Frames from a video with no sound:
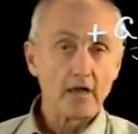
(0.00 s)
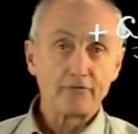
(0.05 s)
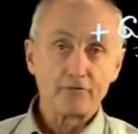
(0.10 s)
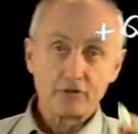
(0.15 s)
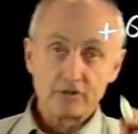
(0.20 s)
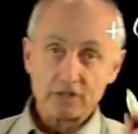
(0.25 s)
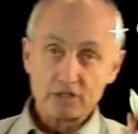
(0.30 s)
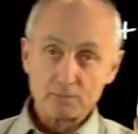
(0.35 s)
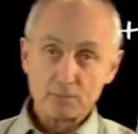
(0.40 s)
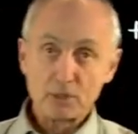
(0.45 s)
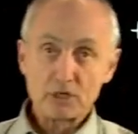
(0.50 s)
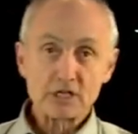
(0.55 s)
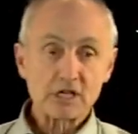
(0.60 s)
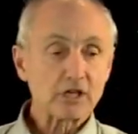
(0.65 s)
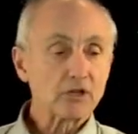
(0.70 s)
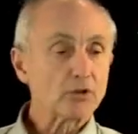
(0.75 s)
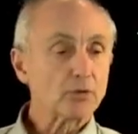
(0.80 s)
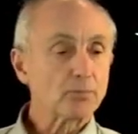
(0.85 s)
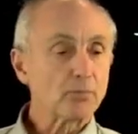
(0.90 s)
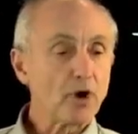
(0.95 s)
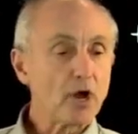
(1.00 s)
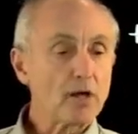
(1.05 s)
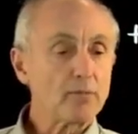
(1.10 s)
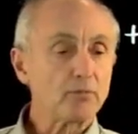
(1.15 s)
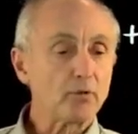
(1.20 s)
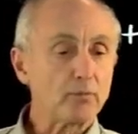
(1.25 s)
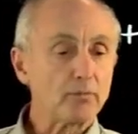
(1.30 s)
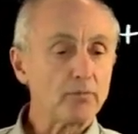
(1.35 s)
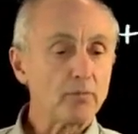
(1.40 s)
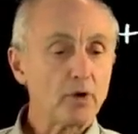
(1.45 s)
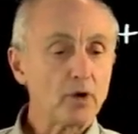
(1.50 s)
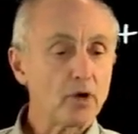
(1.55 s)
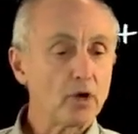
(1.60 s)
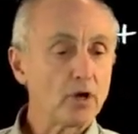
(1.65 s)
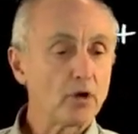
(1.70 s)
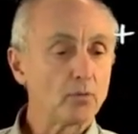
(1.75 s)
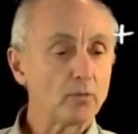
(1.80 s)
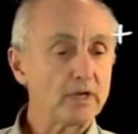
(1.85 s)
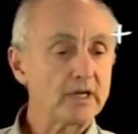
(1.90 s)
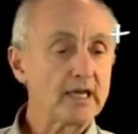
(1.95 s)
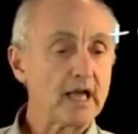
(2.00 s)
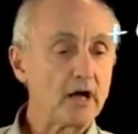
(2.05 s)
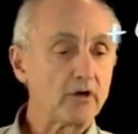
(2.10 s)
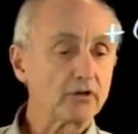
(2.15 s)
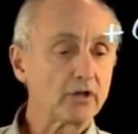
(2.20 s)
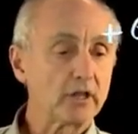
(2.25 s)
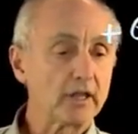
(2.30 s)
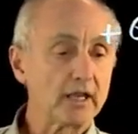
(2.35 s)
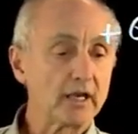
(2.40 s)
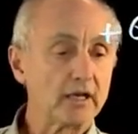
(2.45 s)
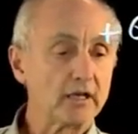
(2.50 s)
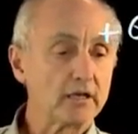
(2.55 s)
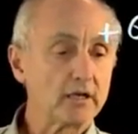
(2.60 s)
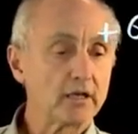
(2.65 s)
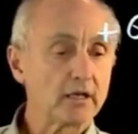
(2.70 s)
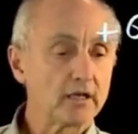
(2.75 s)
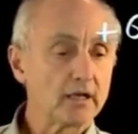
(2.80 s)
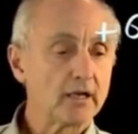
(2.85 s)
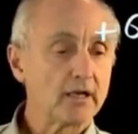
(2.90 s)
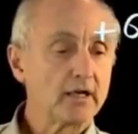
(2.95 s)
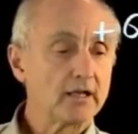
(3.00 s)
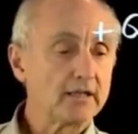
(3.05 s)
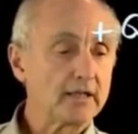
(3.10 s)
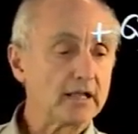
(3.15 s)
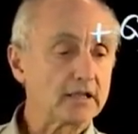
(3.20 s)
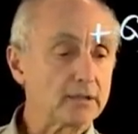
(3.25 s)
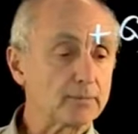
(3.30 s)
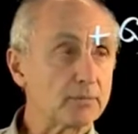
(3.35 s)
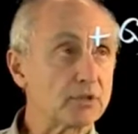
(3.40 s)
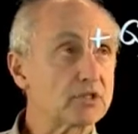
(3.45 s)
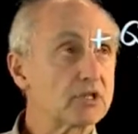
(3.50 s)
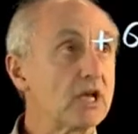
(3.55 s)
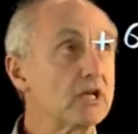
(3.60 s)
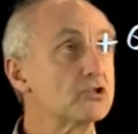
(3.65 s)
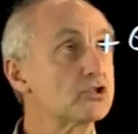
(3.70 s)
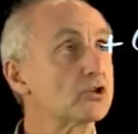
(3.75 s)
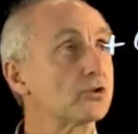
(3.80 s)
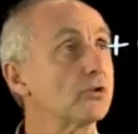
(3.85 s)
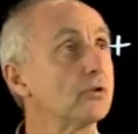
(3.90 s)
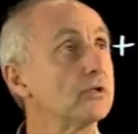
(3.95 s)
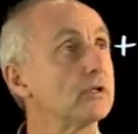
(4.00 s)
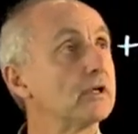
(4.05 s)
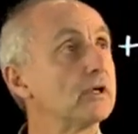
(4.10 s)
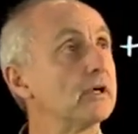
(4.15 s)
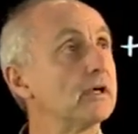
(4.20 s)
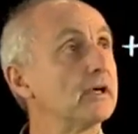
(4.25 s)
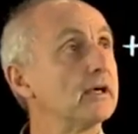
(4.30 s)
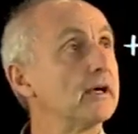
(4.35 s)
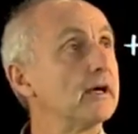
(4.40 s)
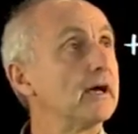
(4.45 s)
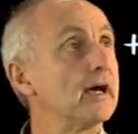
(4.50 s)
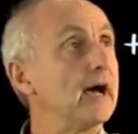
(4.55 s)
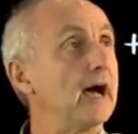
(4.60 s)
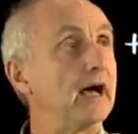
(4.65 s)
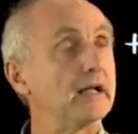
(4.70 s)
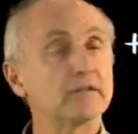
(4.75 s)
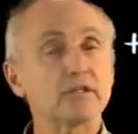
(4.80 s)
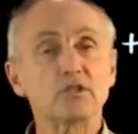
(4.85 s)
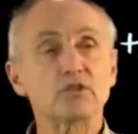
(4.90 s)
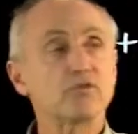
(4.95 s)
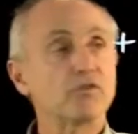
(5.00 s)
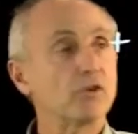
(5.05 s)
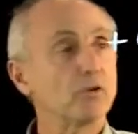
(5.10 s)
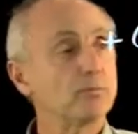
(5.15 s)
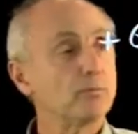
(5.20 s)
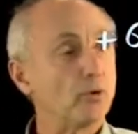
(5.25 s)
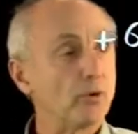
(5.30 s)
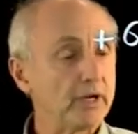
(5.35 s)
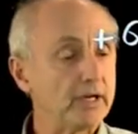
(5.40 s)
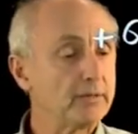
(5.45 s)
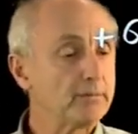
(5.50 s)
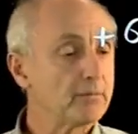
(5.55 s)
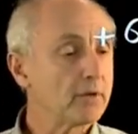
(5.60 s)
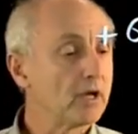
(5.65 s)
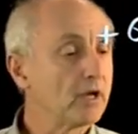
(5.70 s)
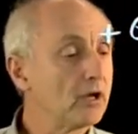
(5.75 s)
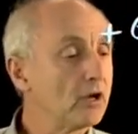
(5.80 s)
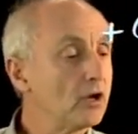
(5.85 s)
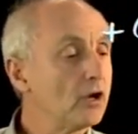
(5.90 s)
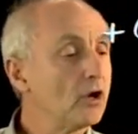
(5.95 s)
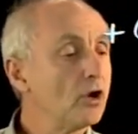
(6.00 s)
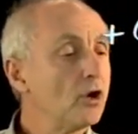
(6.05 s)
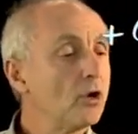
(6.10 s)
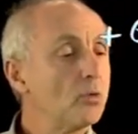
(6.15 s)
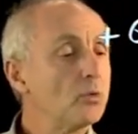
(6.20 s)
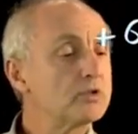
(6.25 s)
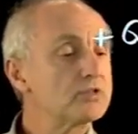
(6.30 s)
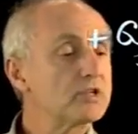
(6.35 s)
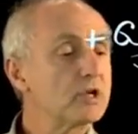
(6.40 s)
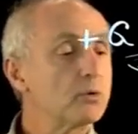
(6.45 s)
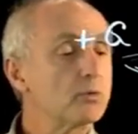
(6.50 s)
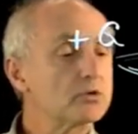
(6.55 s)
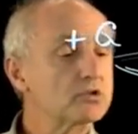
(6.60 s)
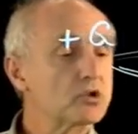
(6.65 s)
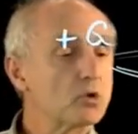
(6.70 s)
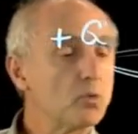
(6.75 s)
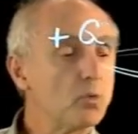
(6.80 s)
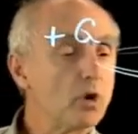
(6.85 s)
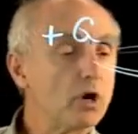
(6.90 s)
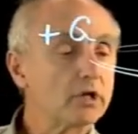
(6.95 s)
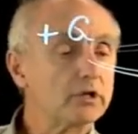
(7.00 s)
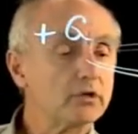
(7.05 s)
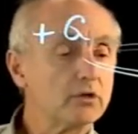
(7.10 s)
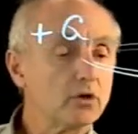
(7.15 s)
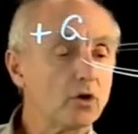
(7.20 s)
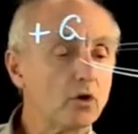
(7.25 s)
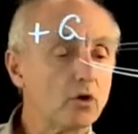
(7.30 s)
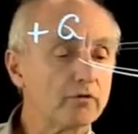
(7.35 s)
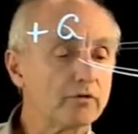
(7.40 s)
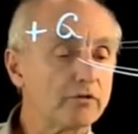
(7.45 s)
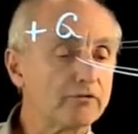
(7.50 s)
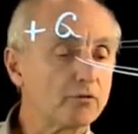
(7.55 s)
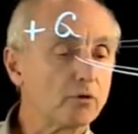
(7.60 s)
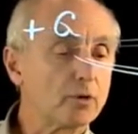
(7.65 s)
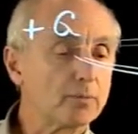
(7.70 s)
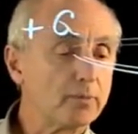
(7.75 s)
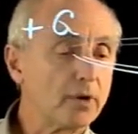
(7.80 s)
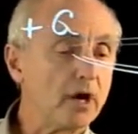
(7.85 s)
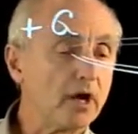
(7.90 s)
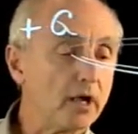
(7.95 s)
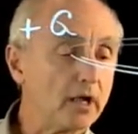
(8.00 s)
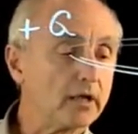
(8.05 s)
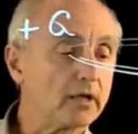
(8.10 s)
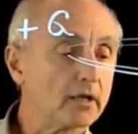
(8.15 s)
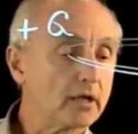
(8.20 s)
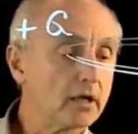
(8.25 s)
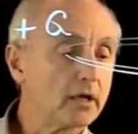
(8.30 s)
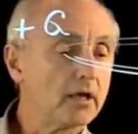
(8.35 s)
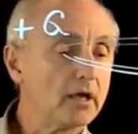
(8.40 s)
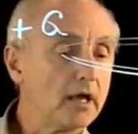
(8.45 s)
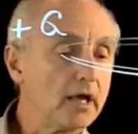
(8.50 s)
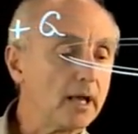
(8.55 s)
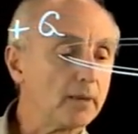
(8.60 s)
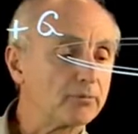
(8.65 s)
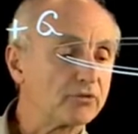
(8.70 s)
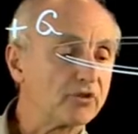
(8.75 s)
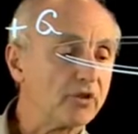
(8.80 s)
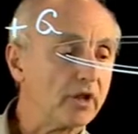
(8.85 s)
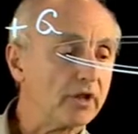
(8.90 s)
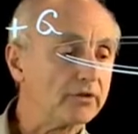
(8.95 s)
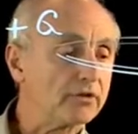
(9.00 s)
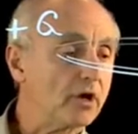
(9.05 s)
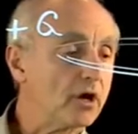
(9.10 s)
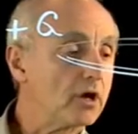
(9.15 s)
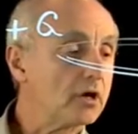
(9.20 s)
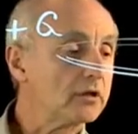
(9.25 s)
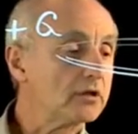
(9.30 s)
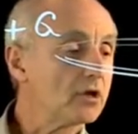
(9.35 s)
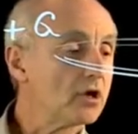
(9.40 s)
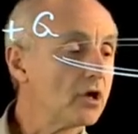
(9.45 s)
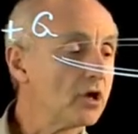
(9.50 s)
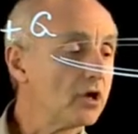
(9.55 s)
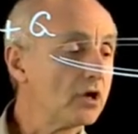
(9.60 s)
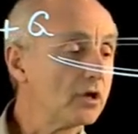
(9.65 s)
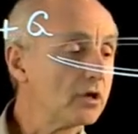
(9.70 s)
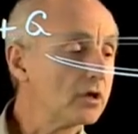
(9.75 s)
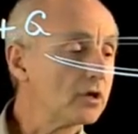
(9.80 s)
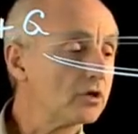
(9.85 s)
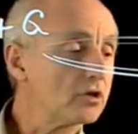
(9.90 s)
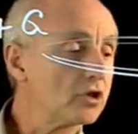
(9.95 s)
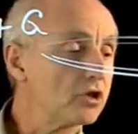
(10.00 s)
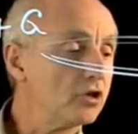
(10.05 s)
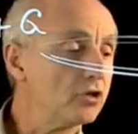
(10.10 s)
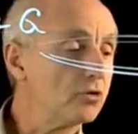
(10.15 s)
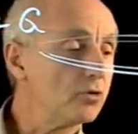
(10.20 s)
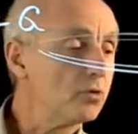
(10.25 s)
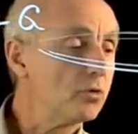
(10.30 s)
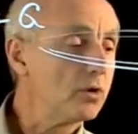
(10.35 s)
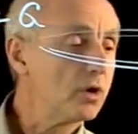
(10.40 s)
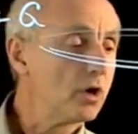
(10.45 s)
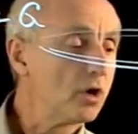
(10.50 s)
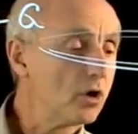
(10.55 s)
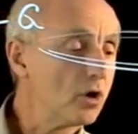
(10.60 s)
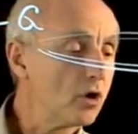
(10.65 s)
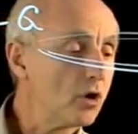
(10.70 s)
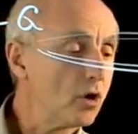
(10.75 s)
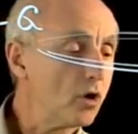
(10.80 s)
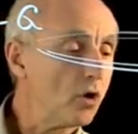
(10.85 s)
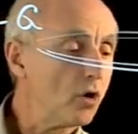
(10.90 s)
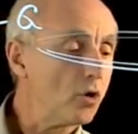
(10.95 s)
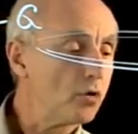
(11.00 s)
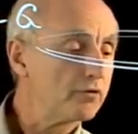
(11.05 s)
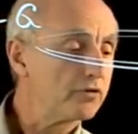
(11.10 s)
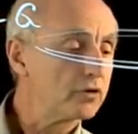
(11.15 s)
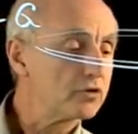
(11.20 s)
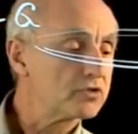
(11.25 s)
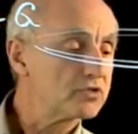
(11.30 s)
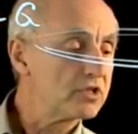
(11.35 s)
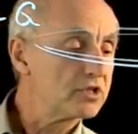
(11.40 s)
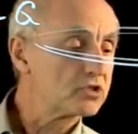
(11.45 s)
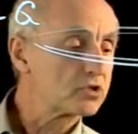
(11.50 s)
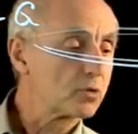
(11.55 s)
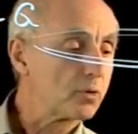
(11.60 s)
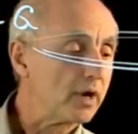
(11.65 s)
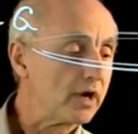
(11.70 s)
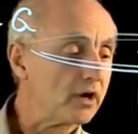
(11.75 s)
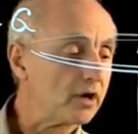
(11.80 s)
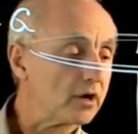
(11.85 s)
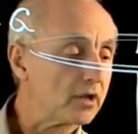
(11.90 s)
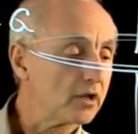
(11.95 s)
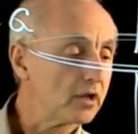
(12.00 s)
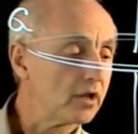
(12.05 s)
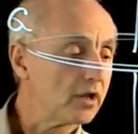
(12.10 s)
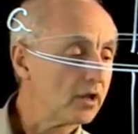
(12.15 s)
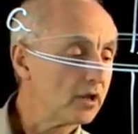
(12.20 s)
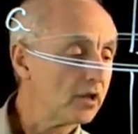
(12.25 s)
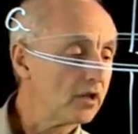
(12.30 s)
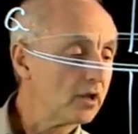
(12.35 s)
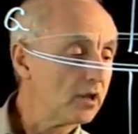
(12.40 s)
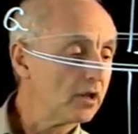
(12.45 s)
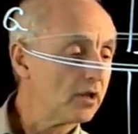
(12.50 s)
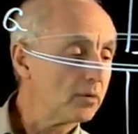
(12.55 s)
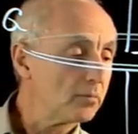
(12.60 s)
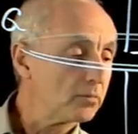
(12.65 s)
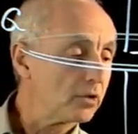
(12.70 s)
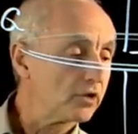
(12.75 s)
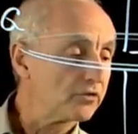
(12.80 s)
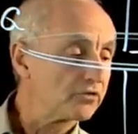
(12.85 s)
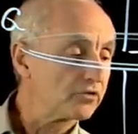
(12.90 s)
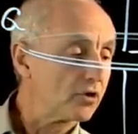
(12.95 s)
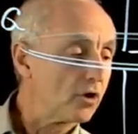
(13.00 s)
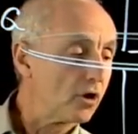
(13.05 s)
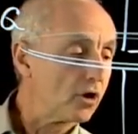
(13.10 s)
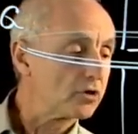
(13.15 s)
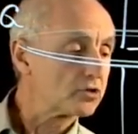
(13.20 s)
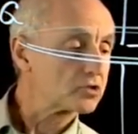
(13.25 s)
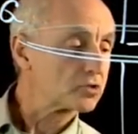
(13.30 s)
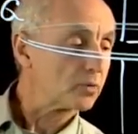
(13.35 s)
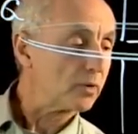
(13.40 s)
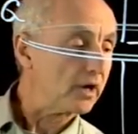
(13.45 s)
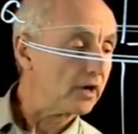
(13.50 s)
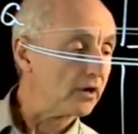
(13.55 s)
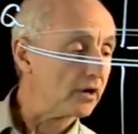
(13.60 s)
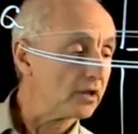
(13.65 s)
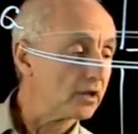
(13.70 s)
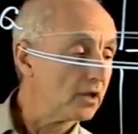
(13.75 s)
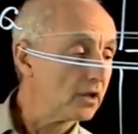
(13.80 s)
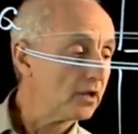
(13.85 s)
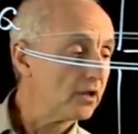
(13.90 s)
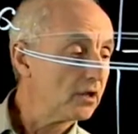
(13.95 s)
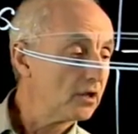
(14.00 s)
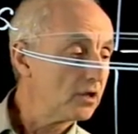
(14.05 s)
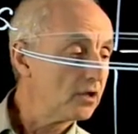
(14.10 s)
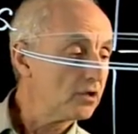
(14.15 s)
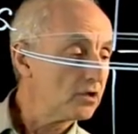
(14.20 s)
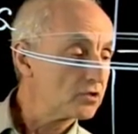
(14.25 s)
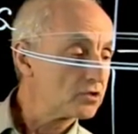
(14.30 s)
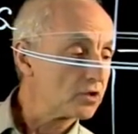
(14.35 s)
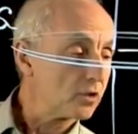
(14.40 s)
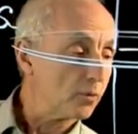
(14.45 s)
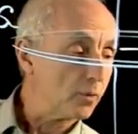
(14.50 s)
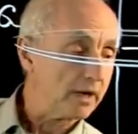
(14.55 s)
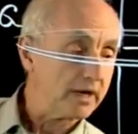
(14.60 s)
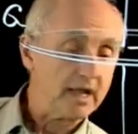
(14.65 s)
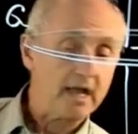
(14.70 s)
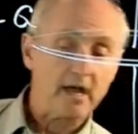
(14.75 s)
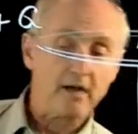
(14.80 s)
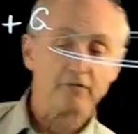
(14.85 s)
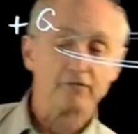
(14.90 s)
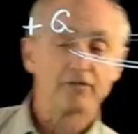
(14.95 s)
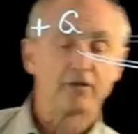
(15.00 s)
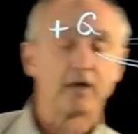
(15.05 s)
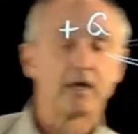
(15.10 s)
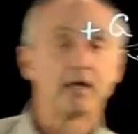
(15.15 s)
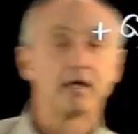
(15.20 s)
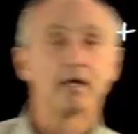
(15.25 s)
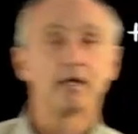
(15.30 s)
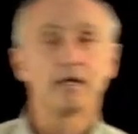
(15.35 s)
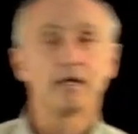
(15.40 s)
And for this particular problem, we calculated that the potential at this field point was equal to 1 over 4 pi epsilon naught q over z squared plus r squared to the 1/2.